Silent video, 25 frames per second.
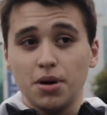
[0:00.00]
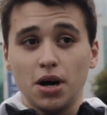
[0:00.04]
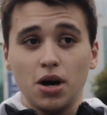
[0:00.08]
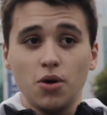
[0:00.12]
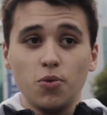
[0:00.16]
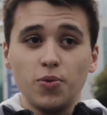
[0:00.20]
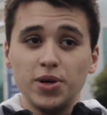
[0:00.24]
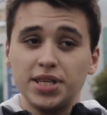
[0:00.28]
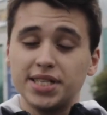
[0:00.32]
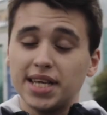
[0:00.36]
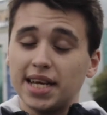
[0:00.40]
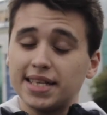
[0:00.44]

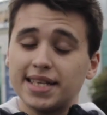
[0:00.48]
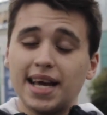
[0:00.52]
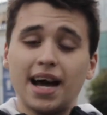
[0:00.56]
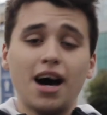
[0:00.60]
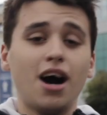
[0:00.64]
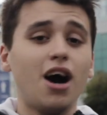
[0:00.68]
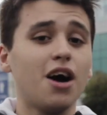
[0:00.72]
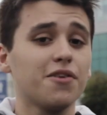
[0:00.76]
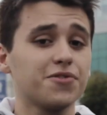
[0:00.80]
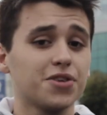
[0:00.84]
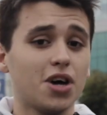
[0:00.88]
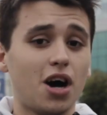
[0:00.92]
But we said
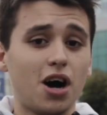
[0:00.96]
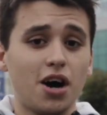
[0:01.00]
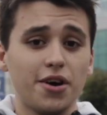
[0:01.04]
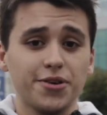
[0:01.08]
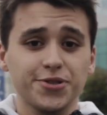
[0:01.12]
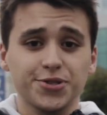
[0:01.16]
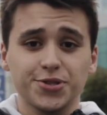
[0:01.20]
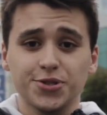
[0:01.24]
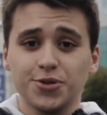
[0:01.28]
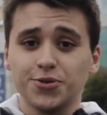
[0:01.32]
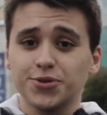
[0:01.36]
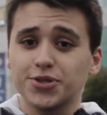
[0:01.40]
that after
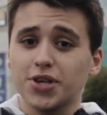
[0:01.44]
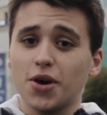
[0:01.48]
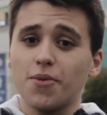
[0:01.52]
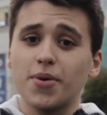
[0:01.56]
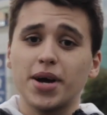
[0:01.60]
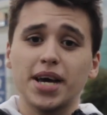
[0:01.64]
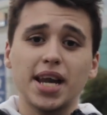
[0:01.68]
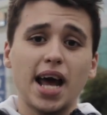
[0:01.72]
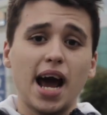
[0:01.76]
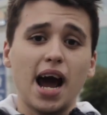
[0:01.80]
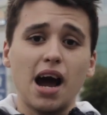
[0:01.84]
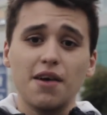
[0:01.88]
Arsenal, so
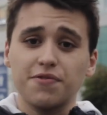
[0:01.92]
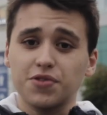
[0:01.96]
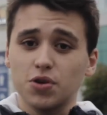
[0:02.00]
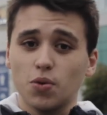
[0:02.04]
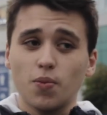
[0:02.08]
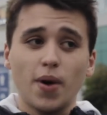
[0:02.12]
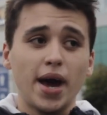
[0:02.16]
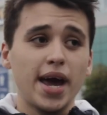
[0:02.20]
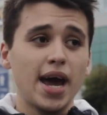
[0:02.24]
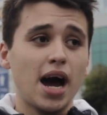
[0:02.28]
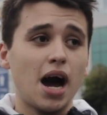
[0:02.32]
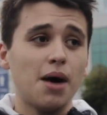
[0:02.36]
we're going to have
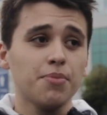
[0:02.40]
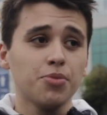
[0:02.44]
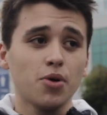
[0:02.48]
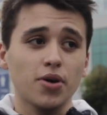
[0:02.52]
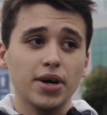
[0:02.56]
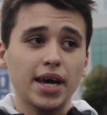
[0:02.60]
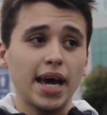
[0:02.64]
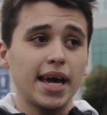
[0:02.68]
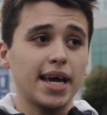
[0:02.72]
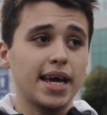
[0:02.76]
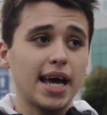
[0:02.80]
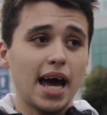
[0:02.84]
to wait. I'm
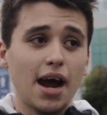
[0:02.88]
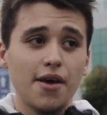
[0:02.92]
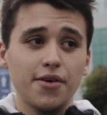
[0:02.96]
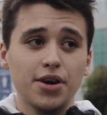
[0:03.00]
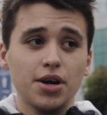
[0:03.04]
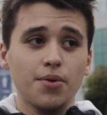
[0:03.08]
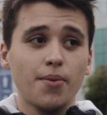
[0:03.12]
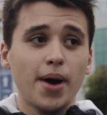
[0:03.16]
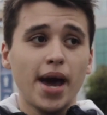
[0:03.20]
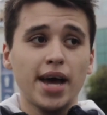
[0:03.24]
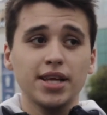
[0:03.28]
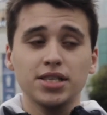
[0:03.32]
not getting
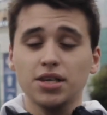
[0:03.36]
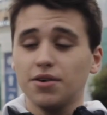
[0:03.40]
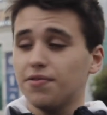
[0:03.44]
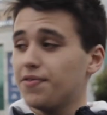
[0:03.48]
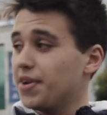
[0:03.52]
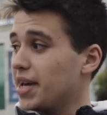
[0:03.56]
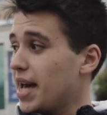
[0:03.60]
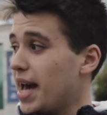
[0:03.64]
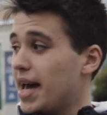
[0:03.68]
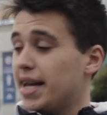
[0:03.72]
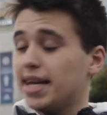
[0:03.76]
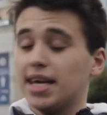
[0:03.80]
carried away. I
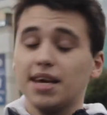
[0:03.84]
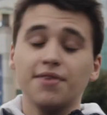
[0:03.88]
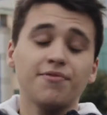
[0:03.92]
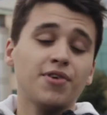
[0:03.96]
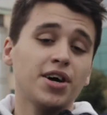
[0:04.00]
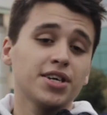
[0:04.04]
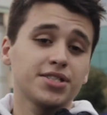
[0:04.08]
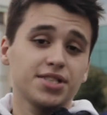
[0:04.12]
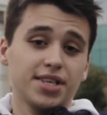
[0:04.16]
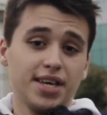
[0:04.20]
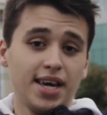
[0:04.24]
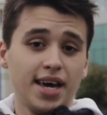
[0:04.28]
don't think any
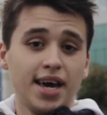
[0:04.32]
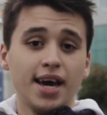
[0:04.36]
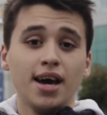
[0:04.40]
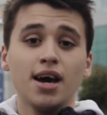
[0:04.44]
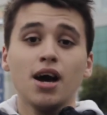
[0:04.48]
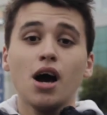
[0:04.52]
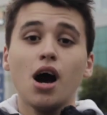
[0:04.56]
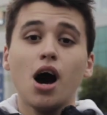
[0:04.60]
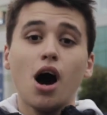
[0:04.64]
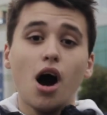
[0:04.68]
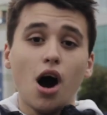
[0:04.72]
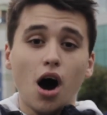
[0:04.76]
of us here
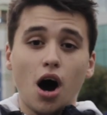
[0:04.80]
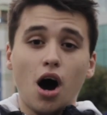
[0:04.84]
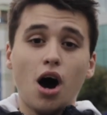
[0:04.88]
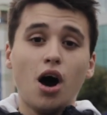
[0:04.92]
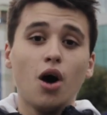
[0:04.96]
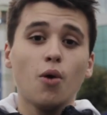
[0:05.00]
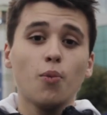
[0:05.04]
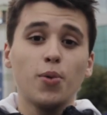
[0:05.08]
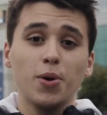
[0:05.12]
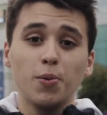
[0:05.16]
are.